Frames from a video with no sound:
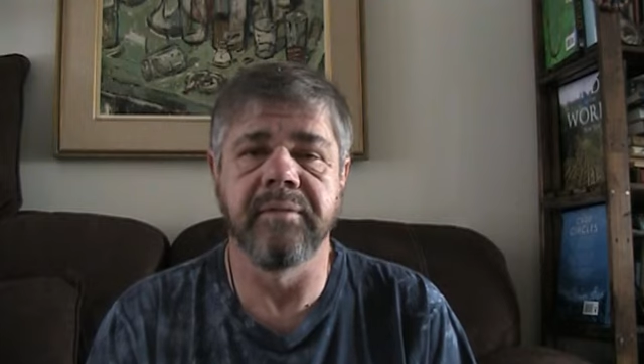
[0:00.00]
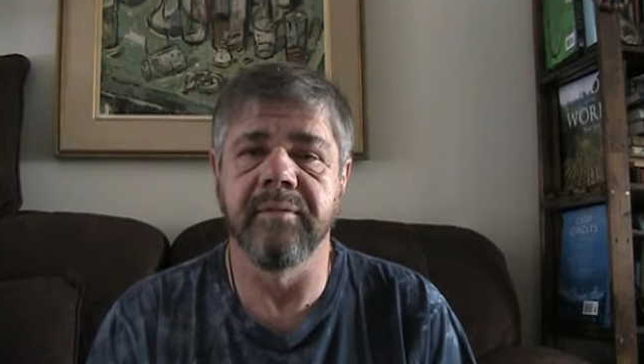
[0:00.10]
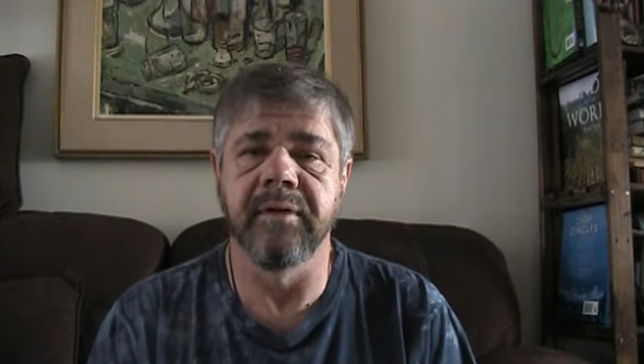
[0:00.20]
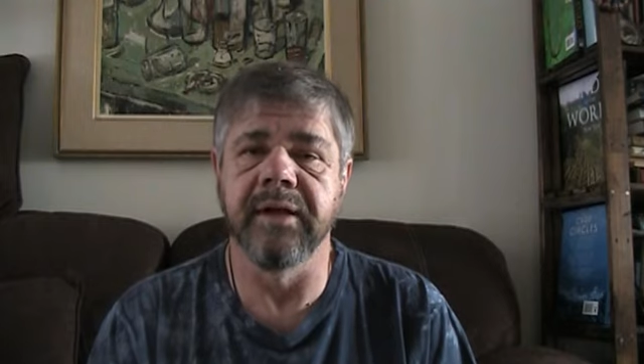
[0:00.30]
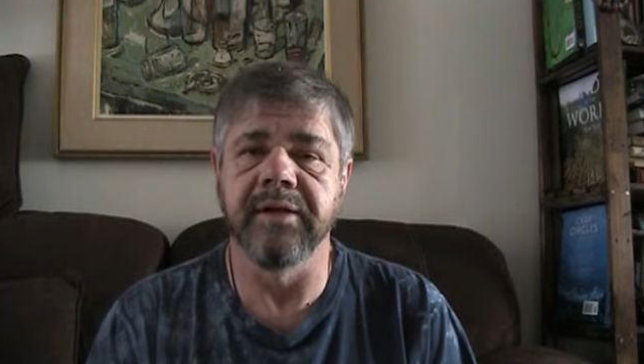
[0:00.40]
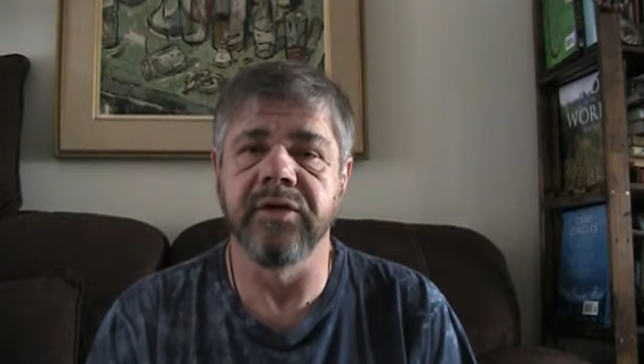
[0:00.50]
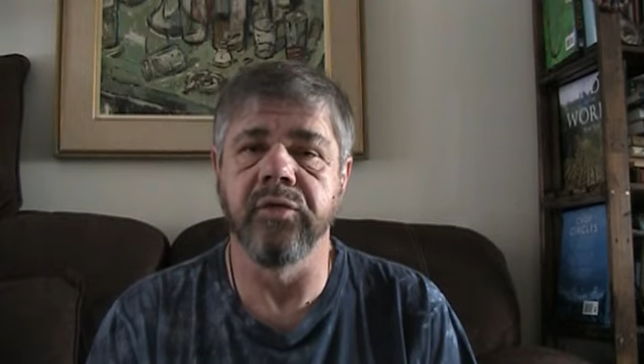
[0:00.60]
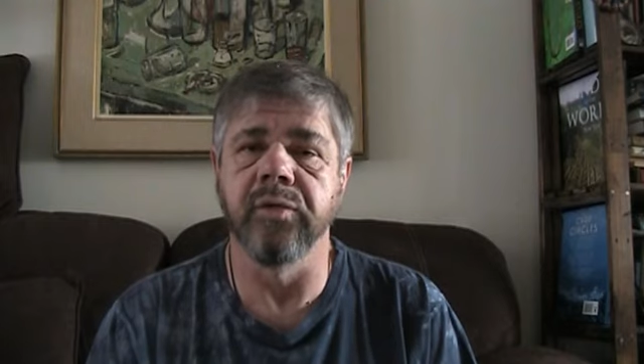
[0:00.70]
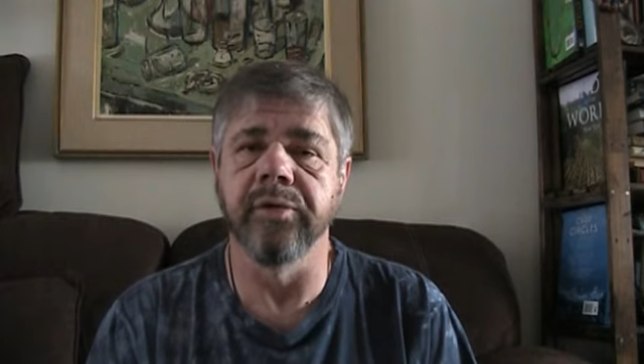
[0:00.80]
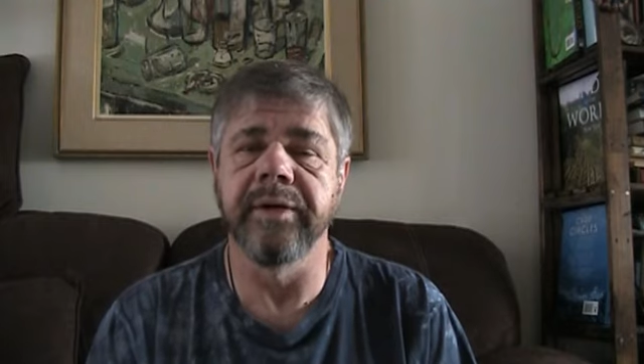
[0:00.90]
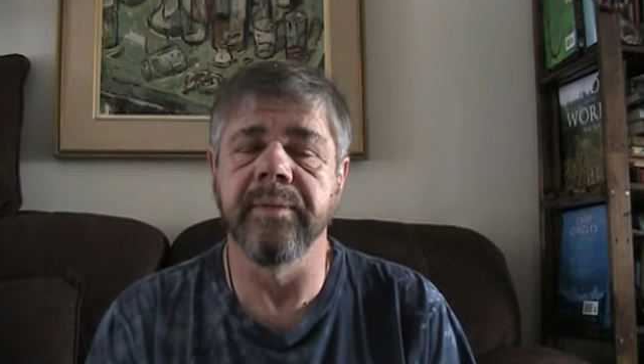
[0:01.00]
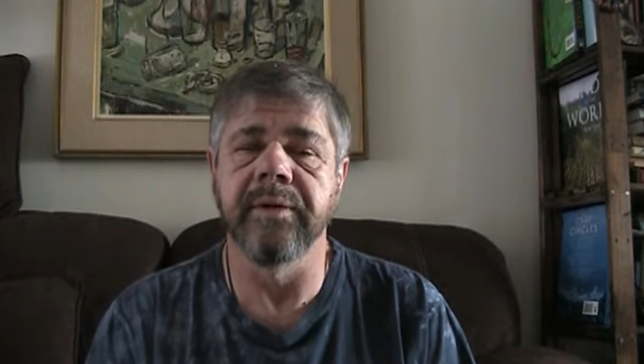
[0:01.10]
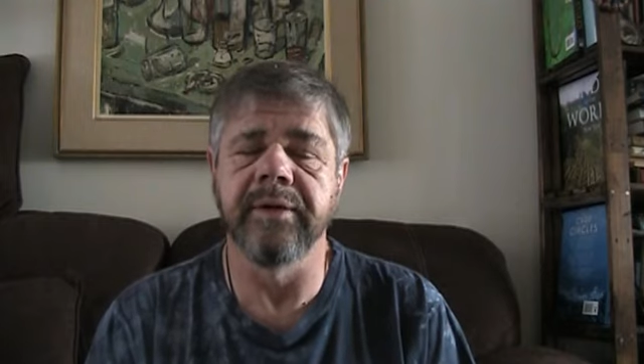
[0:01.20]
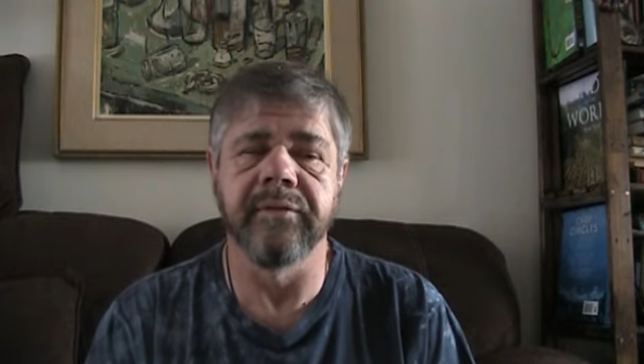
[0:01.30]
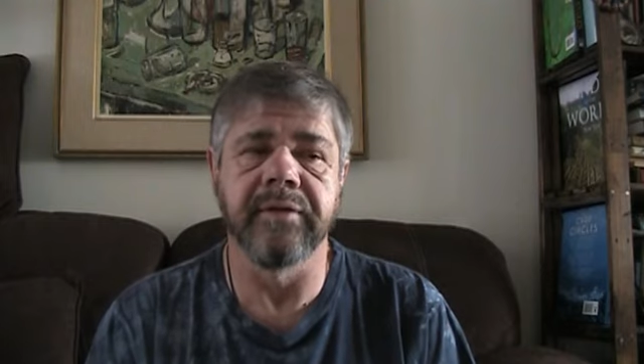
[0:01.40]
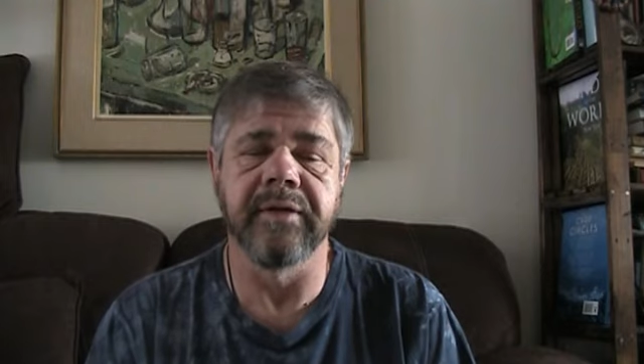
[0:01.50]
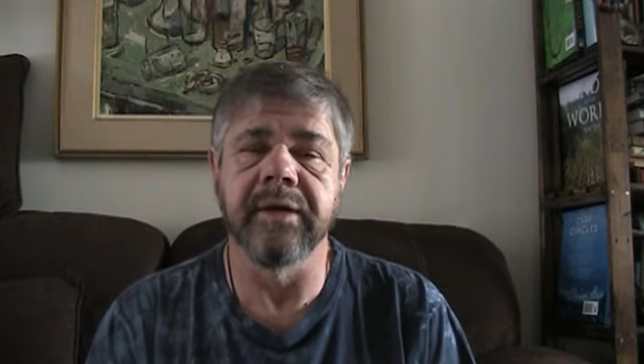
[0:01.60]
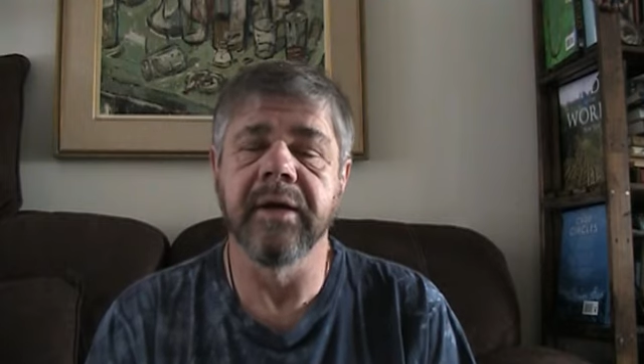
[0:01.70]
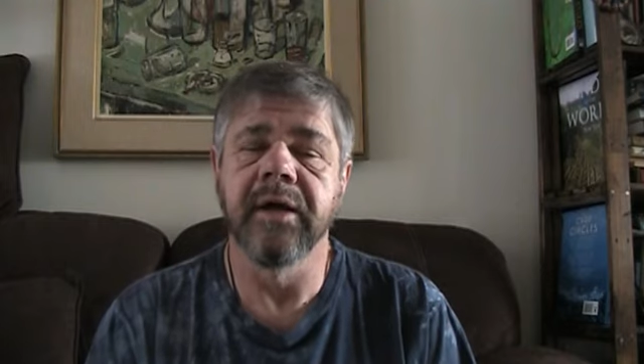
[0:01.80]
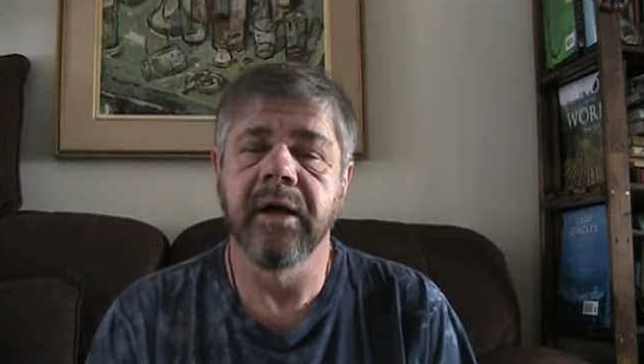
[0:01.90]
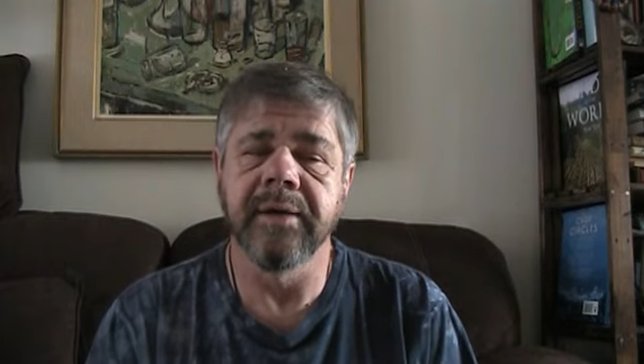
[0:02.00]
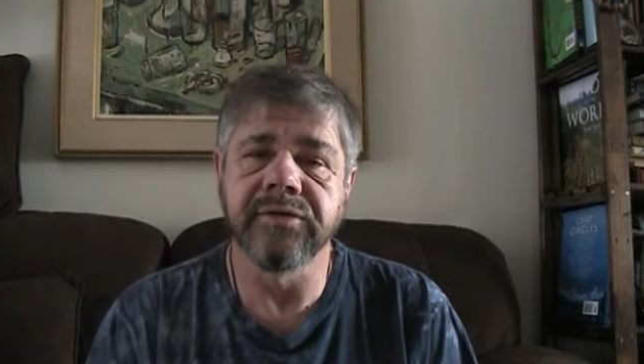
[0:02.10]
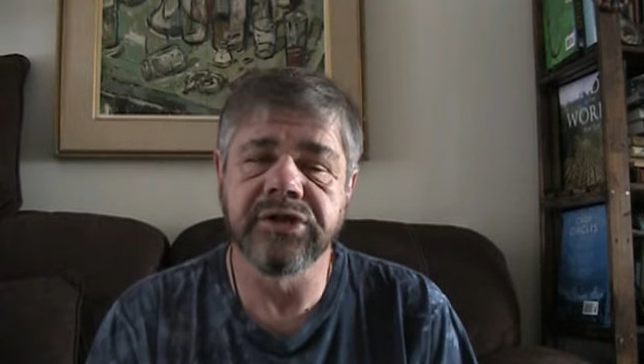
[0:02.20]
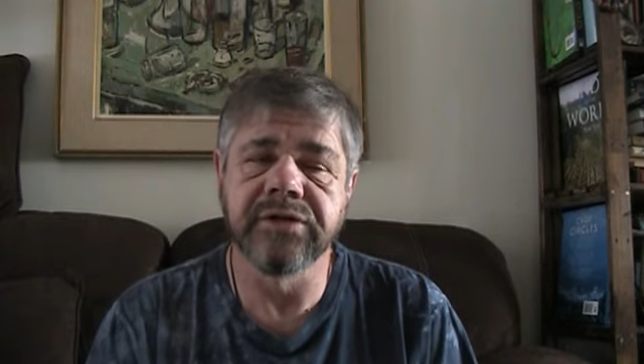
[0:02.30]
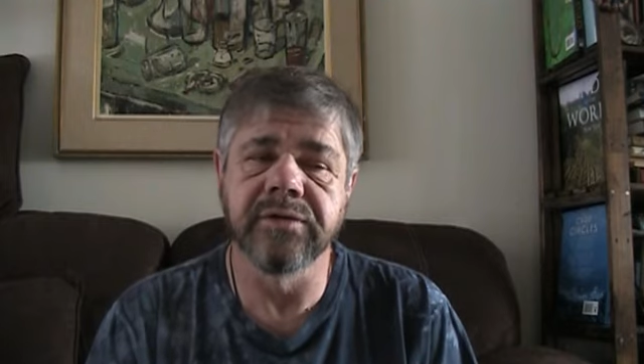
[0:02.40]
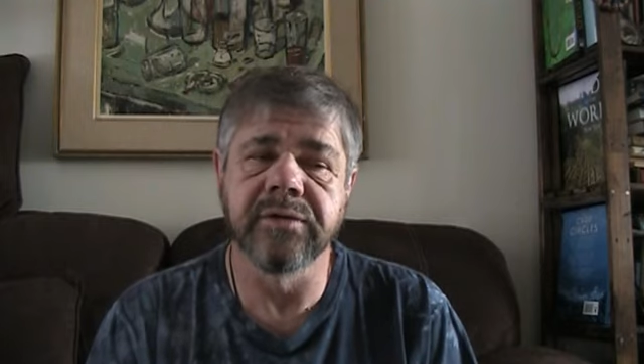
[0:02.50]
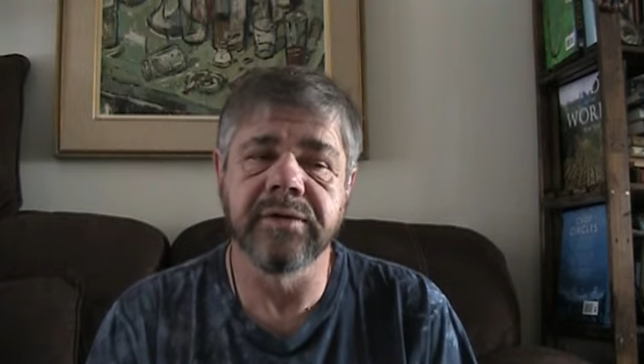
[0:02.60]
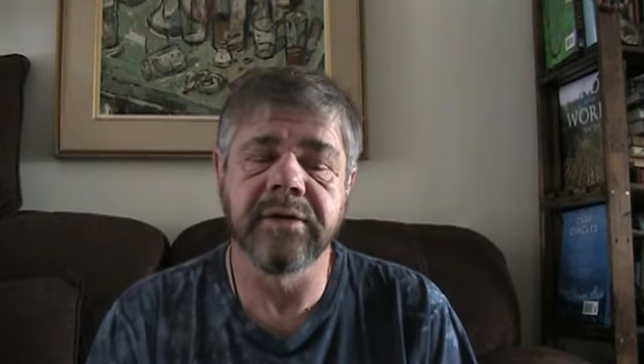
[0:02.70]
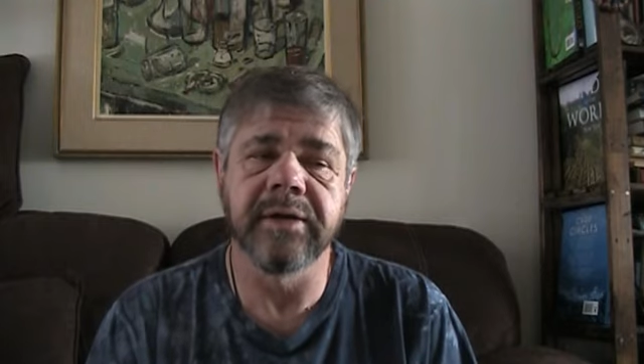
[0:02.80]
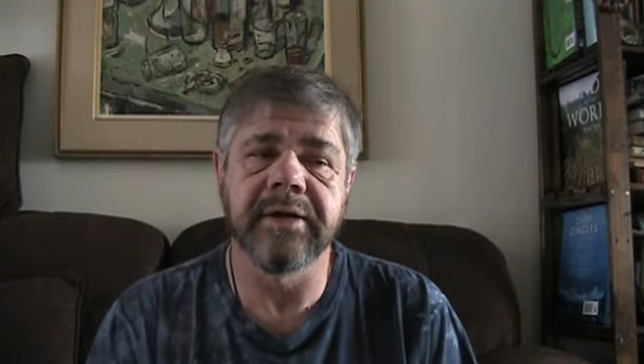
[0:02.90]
letting you worry about everything. I'm sure